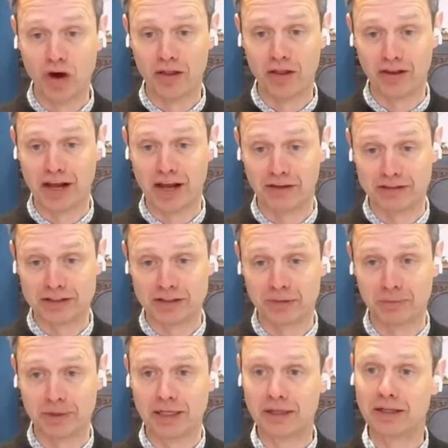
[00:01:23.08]
rather than having
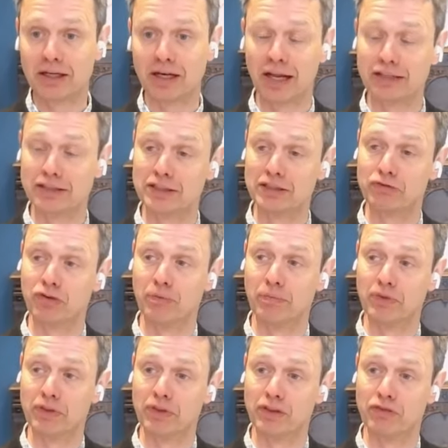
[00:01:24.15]
to be collected
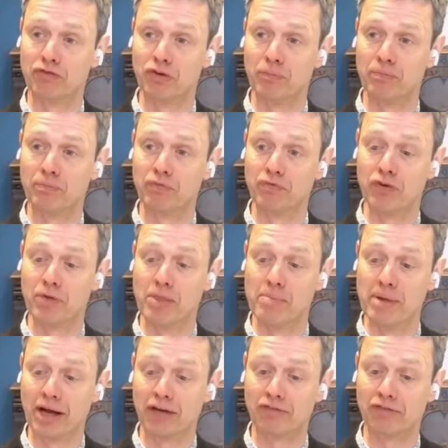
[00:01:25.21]
from the
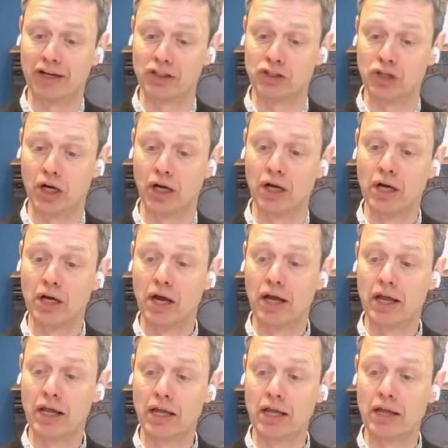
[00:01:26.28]
manufacturer?
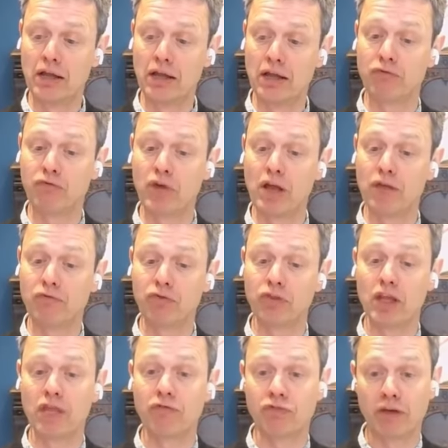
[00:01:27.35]

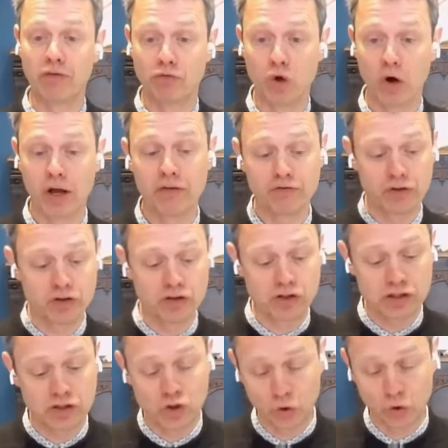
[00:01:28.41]
If the
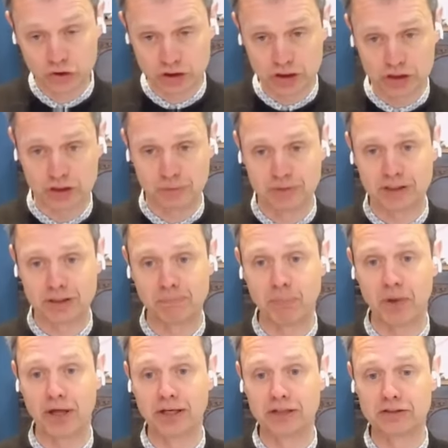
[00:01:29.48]
store system is in
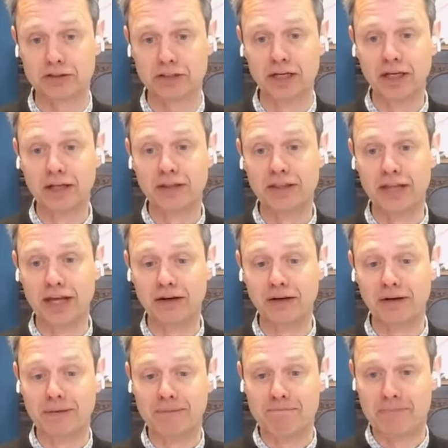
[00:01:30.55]
place,
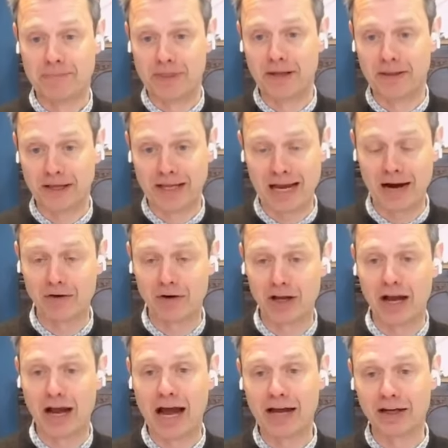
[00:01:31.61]
then the
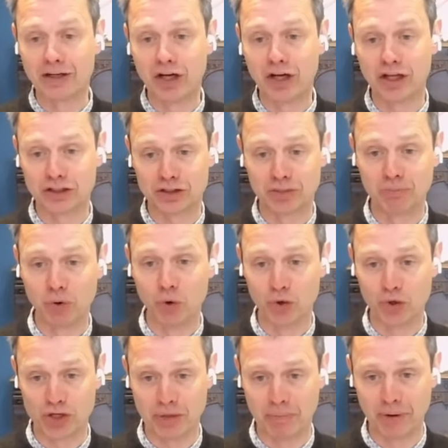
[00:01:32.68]
carrier and her
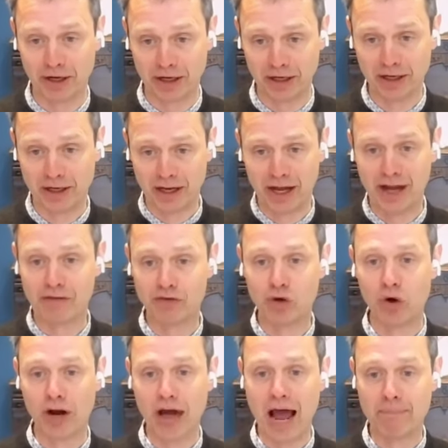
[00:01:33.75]
support shipping have
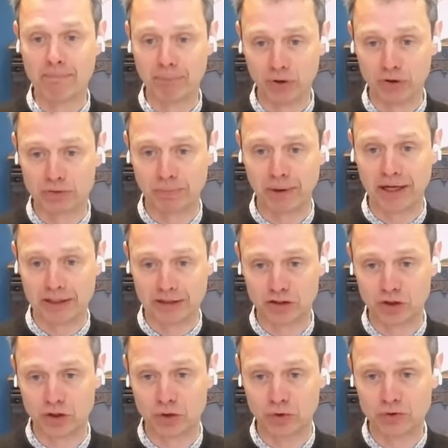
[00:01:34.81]
got ample space
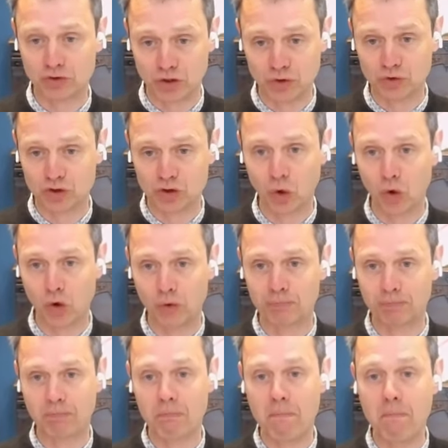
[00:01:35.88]
to store
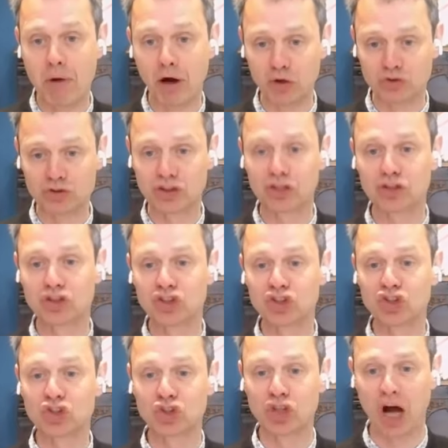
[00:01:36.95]
most
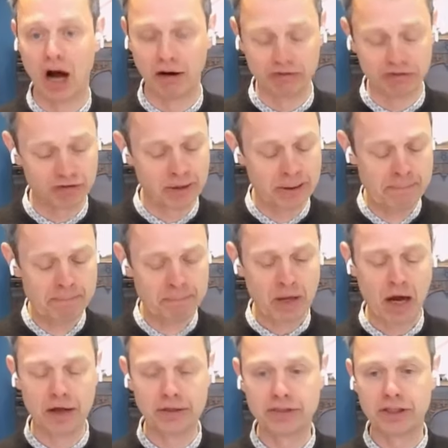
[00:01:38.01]
stuff.
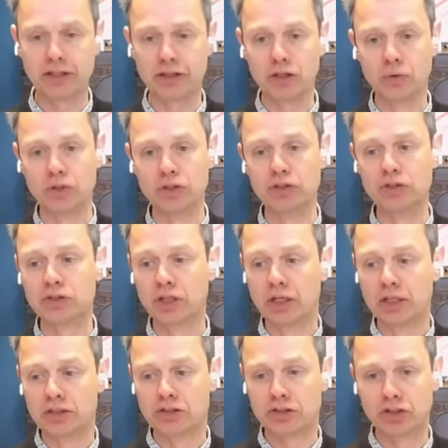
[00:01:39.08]
I think there was
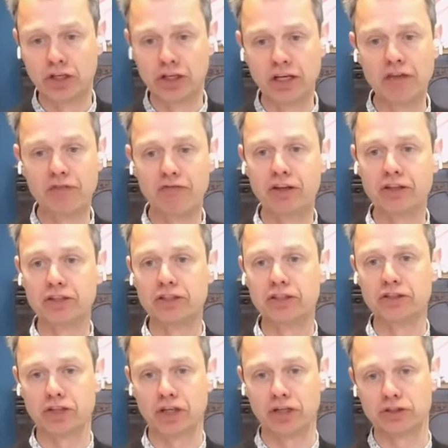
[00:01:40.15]
significant
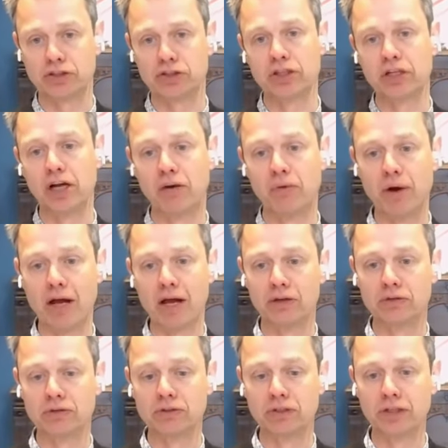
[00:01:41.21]
discussion
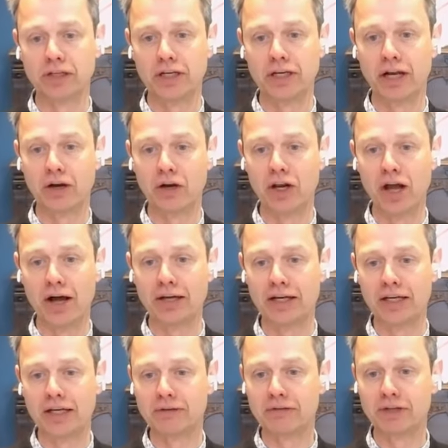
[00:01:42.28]
around, you know,
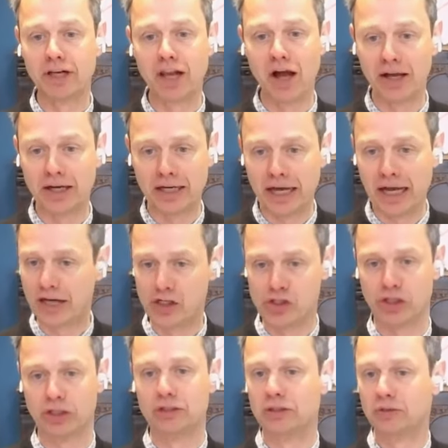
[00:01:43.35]
lightning
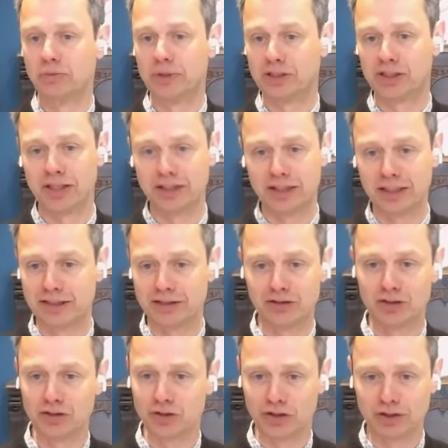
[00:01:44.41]
engines, which I think
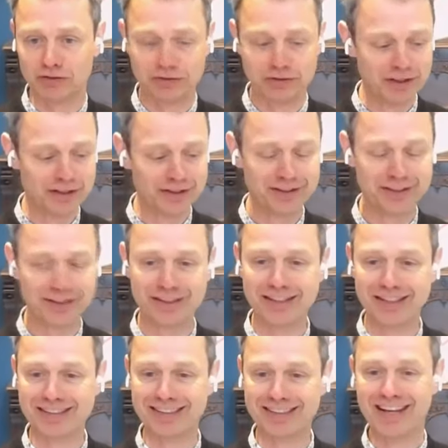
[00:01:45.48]
is the sort of
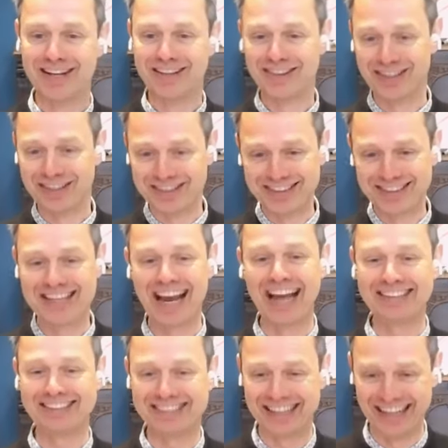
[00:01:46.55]
the
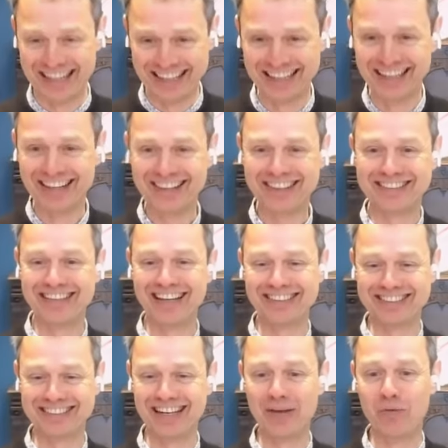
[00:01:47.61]

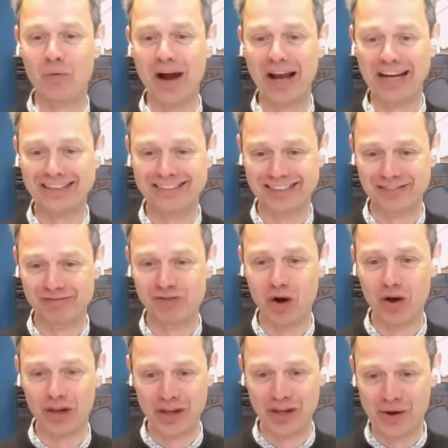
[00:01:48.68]
testing weight and
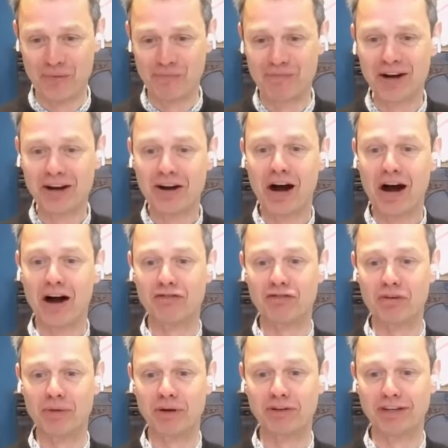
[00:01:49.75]
volume
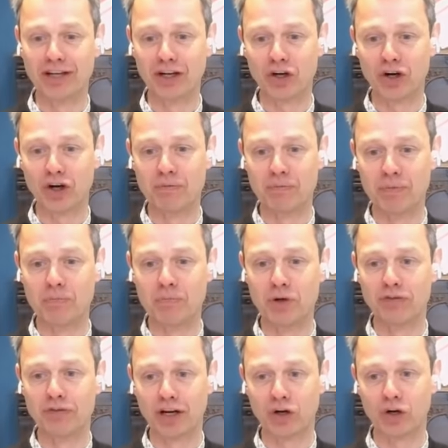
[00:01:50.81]
for moving
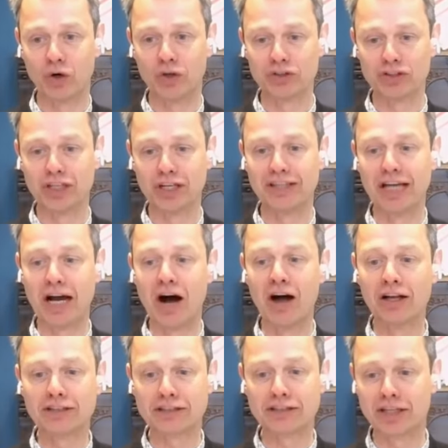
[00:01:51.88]
across. You know, the
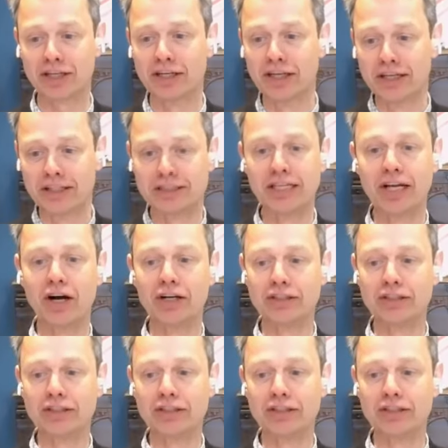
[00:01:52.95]
answer